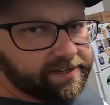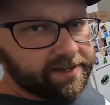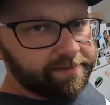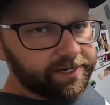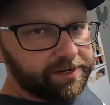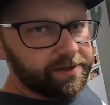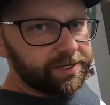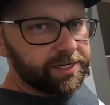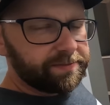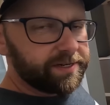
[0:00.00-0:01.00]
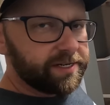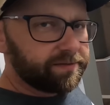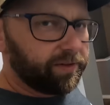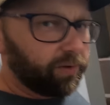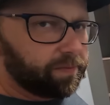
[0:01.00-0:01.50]
Gotta make sure this ship stays
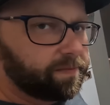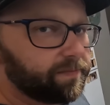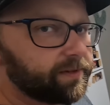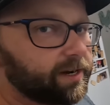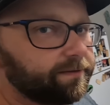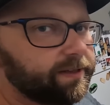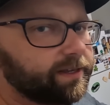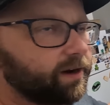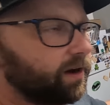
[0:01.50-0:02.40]
afloat. I gotta feed the